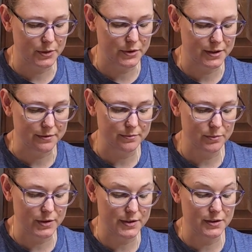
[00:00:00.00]
Okay.
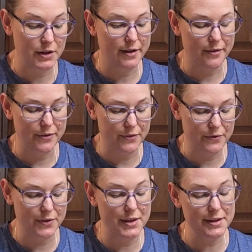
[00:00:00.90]

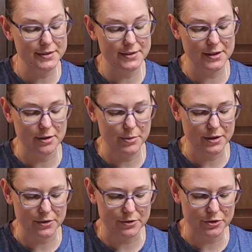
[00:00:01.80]
This is going to be
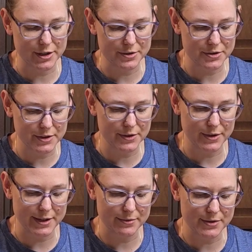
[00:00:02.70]
a little challenging, though,
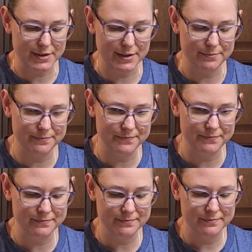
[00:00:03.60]
I have to say.
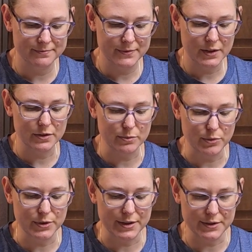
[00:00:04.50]
Because,
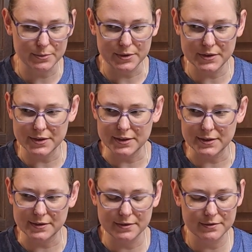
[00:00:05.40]
boy, this wants
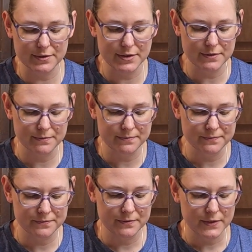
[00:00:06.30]
to
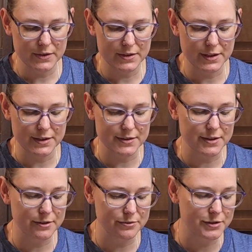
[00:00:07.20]
stick
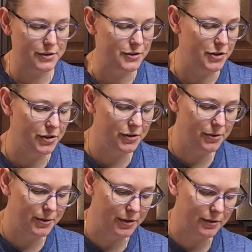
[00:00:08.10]
itself to
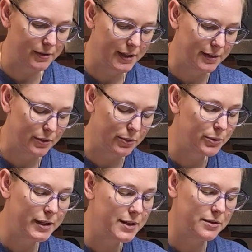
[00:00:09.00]
you and
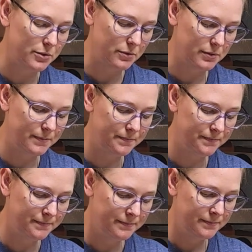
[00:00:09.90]
only you.
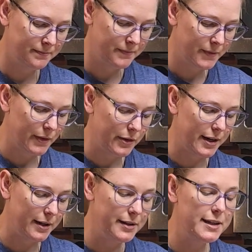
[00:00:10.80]
All
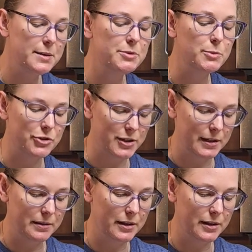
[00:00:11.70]
right, I'm going to keep smushing.